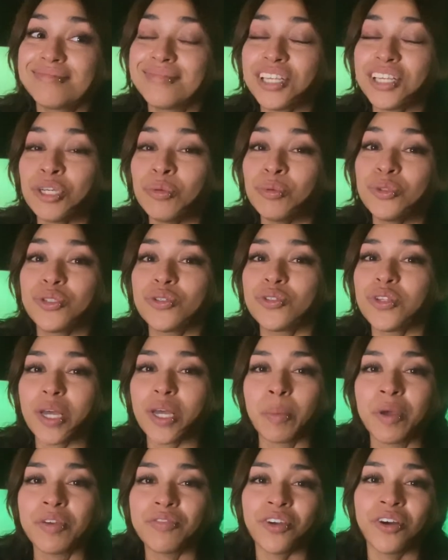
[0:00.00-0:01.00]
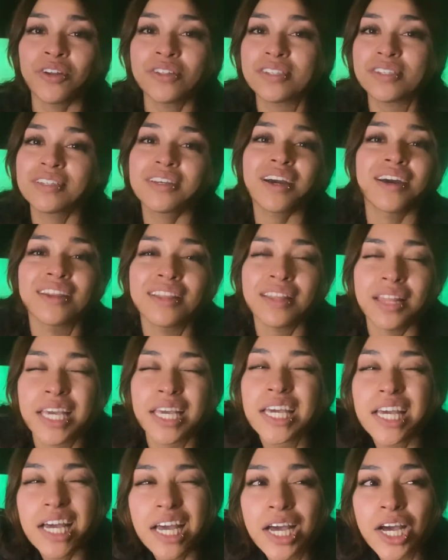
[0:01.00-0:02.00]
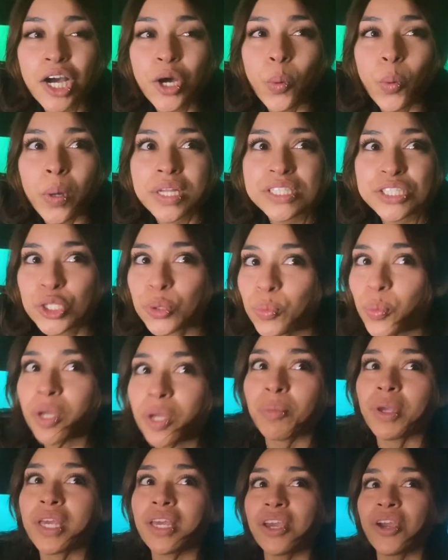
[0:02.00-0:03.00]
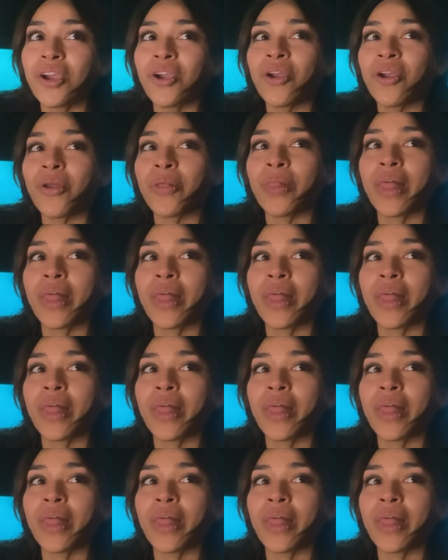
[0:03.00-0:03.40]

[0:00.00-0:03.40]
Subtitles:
he was just looking at my fiance, kind of like, why did you bring me here?